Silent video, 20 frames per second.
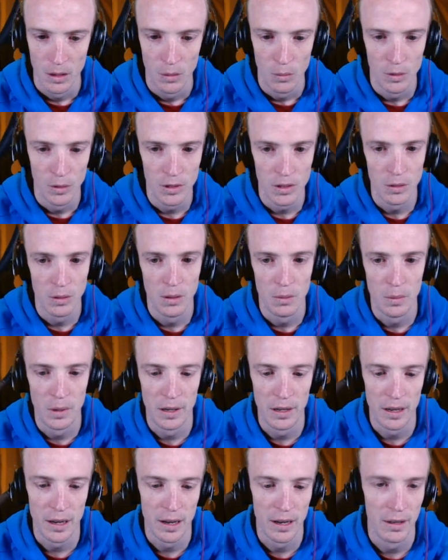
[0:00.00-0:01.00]
What do I
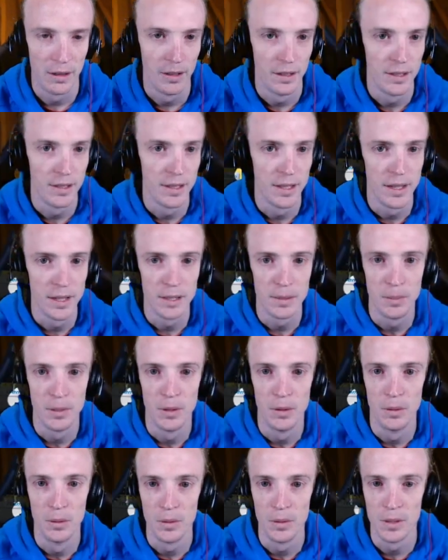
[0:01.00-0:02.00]
want out of these nest
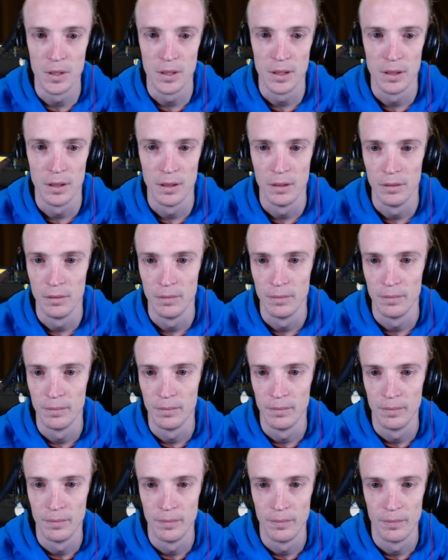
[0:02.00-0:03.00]
balls?
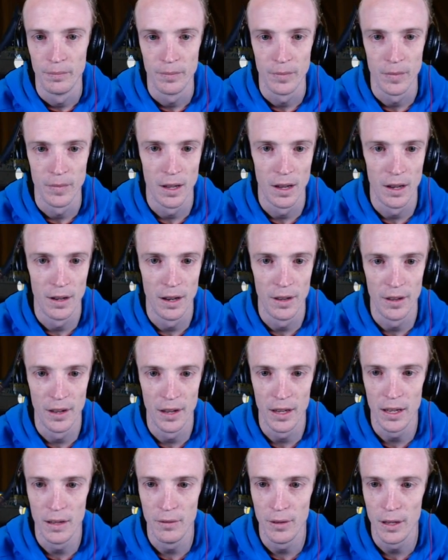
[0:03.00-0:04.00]
Another
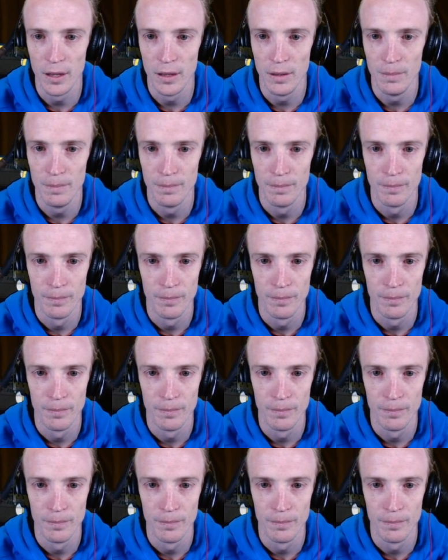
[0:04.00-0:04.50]
Eevee.